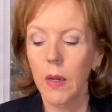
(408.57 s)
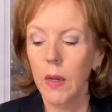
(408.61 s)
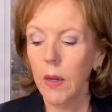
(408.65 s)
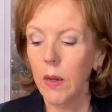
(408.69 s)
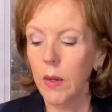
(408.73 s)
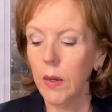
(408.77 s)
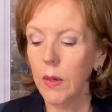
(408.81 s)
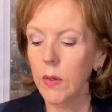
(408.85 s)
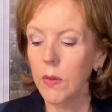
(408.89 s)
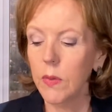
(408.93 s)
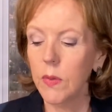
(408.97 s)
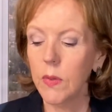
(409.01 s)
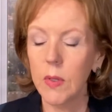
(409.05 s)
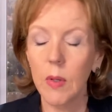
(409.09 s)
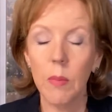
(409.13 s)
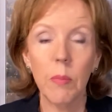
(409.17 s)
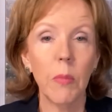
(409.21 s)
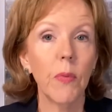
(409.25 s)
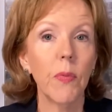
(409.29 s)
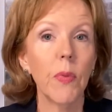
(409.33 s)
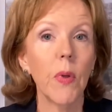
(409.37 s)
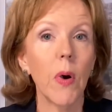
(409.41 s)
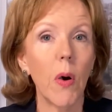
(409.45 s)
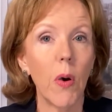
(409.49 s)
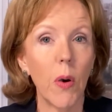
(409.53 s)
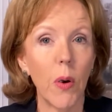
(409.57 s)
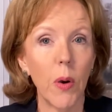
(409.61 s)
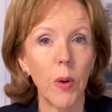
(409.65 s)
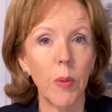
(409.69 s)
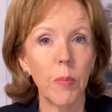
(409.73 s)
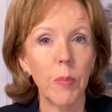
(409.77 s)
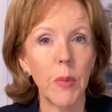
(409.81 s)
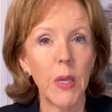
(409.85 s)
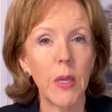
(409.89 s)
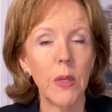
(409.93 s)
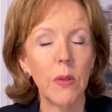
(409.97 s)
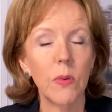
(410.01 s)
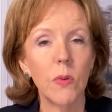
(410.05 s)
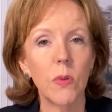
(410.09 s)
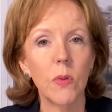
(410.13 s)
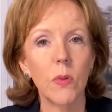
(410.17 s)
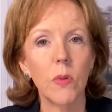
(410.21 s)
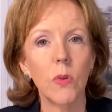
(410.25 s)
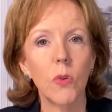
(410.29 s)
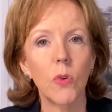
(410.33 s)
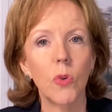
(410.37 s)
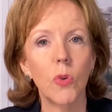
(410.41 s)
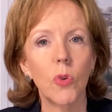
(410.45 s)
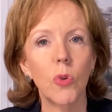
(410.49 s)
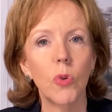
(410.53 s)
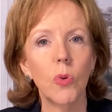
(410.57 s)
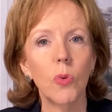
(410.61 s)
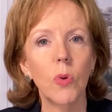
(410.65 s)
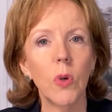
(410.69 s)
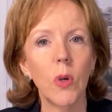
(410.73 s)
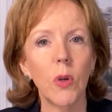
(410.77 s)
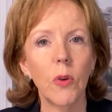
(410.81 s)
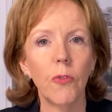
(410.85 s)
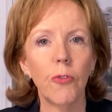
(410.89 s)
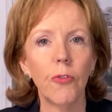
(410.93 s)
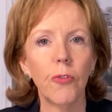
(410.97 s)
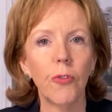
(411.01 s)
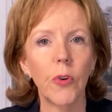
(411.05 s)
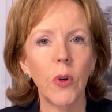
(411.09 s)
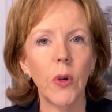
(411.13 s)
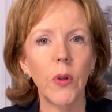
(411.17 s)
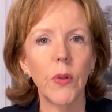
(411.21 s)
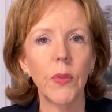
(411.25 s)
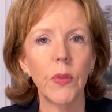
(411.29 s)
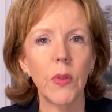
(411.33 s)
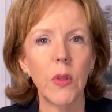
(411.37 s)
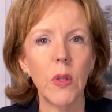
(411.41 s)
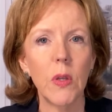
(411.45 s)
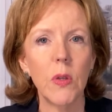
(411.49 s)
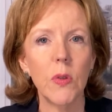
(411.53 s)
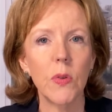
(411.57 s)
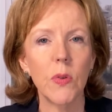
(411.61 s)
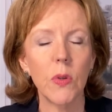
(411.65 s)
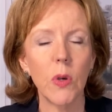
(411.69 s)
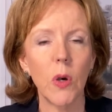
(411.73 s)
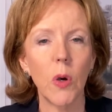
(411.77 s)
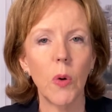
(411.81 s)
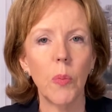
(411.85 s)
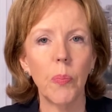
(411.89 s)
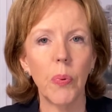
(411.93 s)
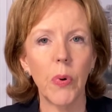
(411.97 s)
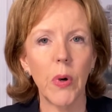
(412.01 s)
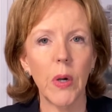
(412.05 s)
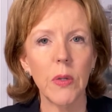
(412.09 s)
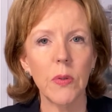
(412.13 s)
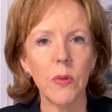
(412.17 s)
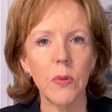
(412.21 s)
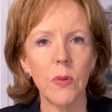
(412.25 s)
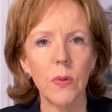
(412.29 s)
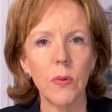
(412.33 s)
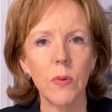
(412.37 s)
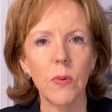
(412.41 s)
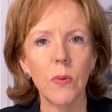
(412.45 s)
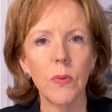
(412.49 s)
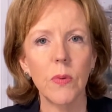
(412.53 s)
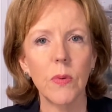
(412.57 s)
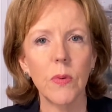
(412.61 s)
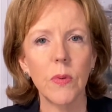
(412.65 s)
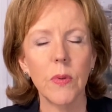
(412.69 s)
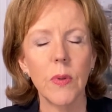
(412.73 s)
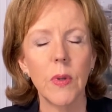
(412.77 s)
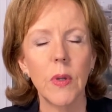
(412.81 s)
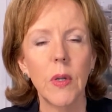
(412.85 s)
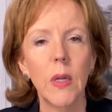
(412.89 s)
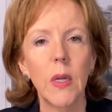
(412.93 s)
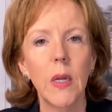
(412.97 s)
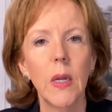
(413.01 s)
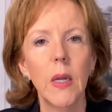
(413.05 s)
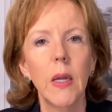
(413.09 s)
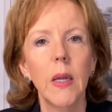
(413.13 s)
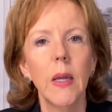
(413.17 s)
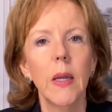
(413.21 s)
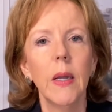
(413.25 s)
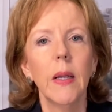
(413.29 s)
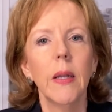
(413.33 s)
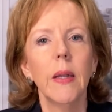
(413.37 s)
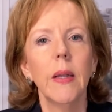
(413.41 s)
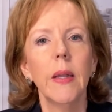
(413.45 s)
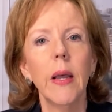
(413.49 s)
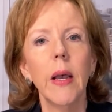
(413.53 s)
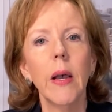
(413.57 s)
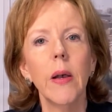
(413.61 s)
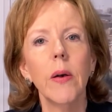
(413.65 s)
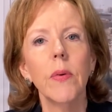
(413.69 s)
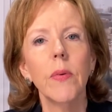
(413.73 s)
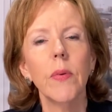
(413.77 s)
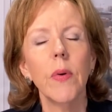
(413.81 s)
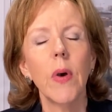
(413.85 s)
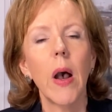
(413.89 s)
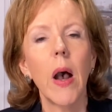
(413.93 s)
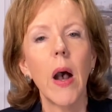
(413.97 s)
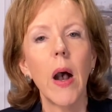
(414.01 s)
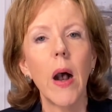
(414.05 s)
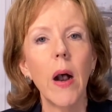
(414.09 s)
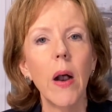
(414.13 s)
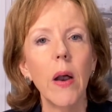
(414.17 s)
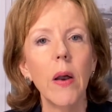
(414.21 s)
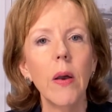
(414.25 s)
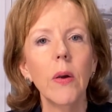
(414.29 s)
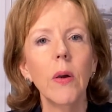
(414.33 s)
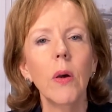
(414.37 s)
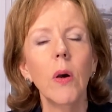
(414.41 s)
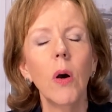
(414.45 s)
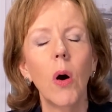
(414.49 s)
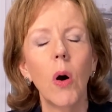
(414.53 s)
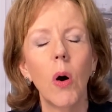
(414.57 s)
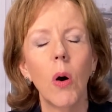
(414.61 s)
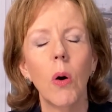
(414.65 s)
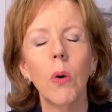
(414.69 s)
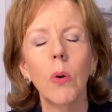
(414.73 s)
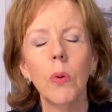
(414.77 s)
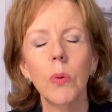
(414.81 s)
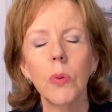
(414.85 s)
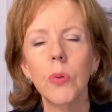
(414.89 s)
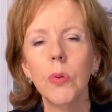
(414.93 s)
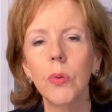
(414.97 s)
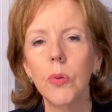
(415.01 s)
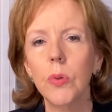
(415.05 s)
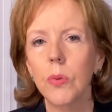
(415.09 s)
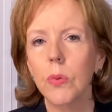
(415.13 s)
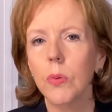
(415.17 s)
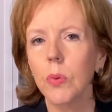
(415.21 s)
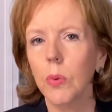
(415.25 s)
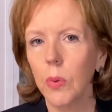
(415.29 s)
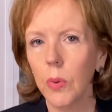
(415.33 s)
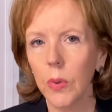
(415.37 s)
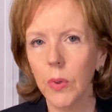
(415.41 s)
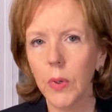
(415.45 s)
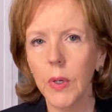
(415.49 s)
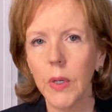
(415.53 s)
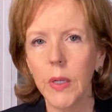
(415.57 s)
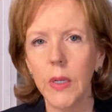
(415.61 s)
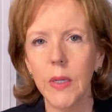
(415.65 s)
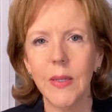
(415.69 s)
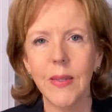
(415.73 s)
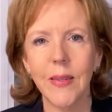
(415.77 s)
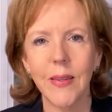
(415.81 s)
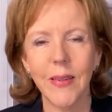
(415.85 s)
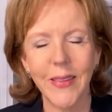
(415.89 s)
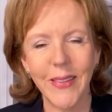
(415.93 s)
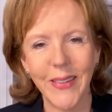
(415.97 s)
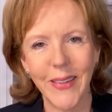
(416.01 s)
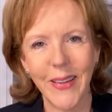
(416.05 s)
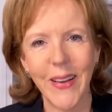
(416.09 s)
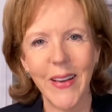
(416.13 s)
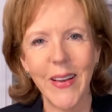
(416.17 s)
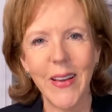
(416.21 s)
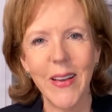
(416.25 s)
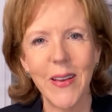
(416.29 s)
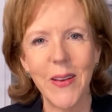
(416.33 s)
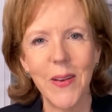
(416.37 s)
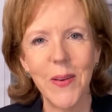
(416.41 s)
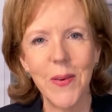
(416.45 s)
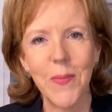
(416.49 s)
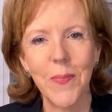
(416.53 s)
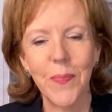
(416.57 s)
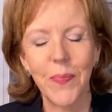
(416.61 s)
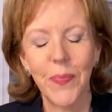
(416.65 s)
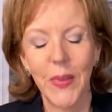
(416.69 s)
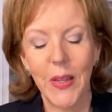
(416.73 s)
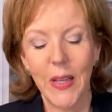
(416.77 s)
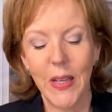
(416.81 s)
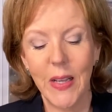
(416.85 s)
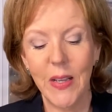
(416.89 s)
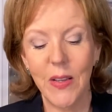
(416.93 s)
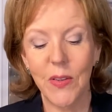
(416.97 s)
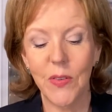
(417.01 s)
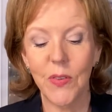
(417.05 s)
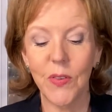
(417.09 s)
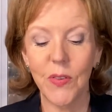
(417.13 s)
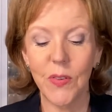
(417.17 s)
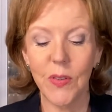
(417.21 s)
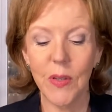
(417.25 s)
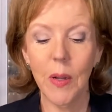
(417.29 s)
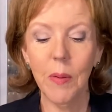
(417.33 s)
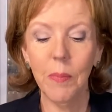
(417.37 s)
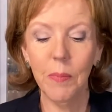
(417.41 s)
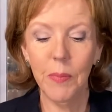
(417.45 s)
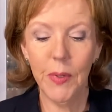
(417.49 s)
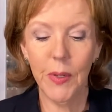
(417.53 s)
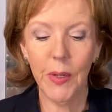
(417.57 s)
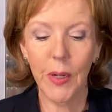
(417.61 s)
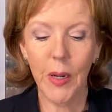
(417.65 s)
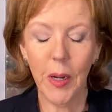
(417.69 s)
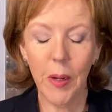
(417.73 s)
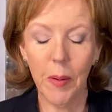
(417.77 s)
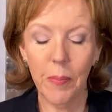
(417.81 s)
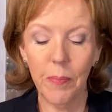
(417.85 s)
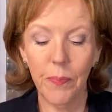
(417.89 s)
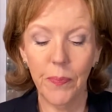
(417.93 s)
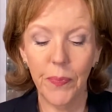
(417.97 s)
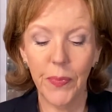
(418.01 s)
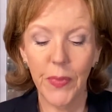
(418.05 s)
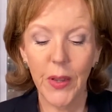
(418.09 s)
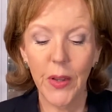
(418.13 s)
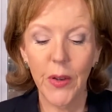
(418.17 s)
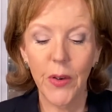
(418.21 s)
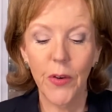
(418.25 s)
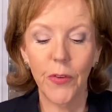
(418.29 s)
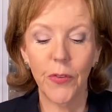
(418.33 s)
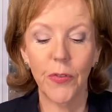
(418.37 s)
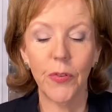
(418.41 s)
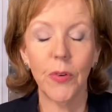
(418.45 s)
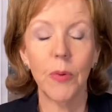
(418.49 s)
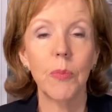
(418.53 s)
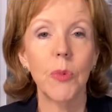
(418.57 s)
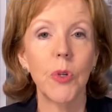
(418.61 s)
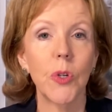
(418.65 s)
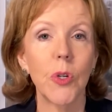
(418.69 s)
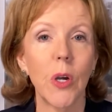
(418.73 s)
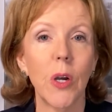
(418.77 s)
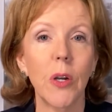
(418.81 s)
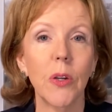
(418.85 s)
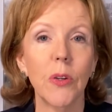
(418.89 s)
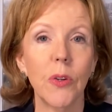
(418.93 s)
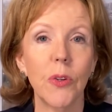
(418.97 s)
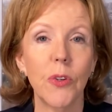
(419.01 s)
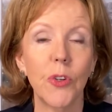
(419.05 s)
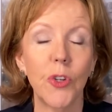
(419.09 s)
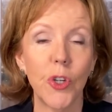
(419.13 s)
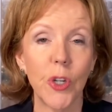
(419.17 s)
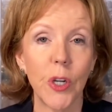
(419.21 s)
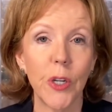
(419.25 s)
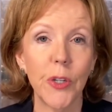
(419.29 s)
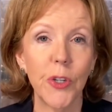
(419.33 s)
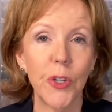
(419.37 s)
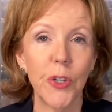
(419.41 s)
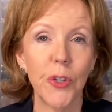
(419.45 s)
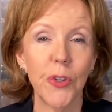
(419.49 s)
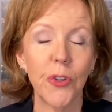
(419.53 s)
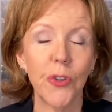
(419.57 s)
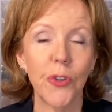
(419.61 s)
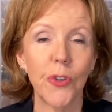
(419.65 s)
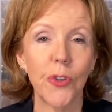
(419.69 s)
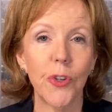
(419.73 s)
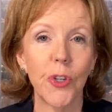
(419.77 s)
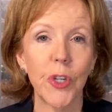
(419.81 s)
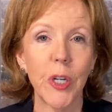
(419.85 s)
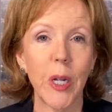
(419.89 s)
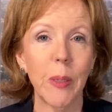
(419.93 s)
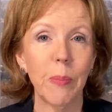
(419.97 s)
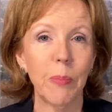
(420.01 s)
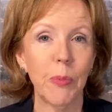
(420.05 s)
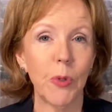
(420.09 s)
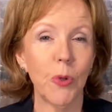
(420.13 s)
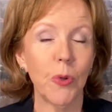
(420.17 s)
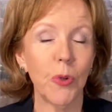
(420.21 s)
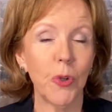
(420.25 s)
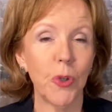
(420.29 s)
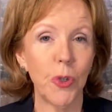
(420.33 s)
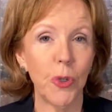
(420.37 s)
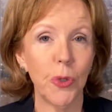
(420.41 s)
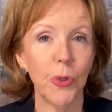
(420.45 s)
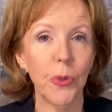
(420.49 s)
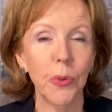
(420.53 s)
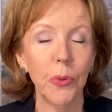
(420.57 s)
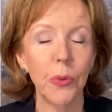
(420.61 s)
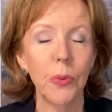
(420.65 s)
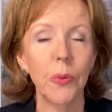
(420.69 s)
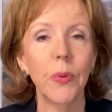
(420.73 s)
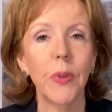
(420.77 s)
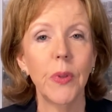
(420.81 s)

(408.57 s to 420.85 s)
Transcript: some of the armies to confront these oppressors. Now, our whole story today is summed up from Judges chapter 2, the